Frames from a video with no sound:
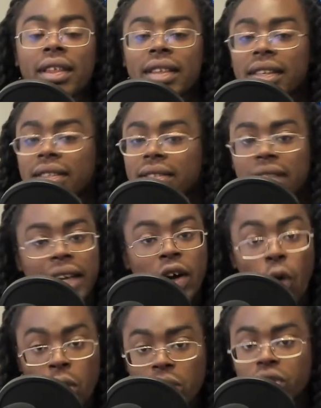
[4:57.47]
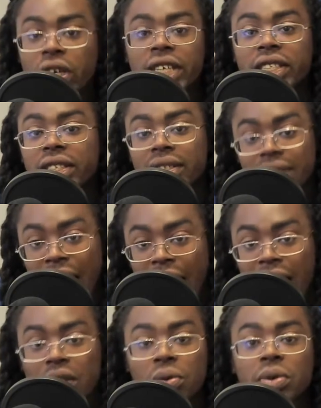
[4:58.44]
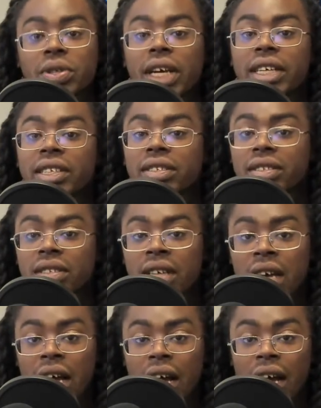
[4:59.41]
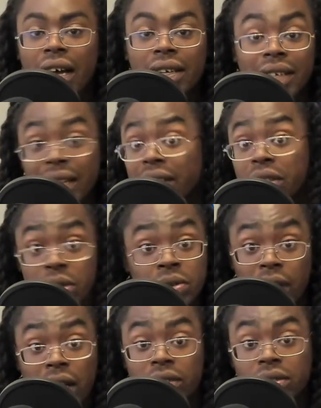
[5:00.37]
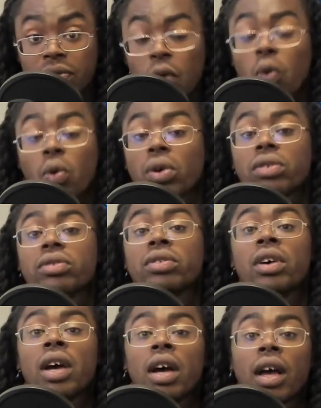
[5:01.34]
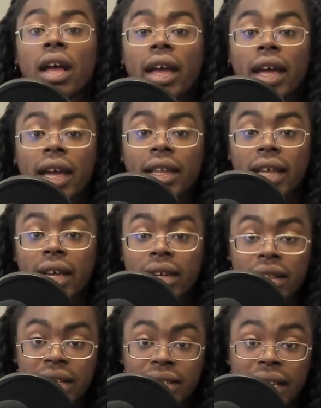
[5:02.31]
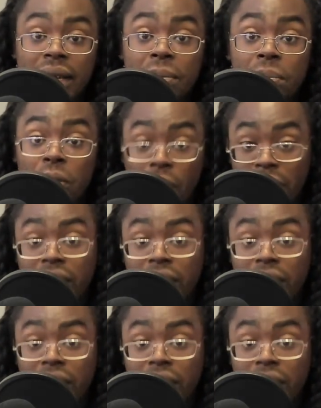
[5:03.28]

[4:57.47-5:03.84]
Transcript: Things like oil changes, tire rotations, getting new tires, of course, and then things that can break